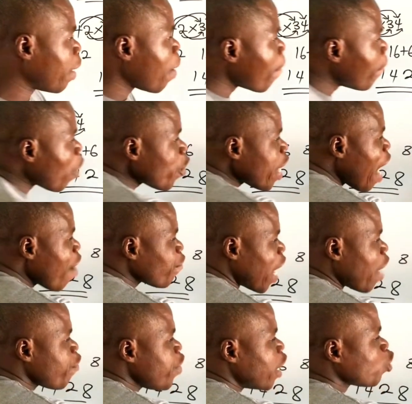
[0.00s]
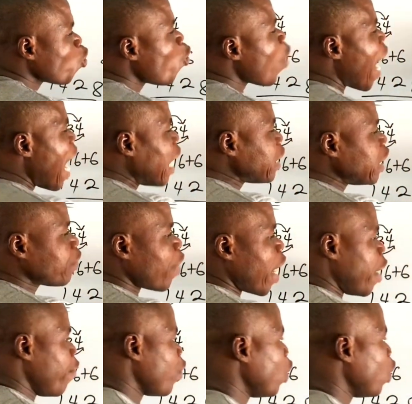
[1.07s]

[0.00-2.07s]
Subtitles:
But we have 5 here, so we'll add this 5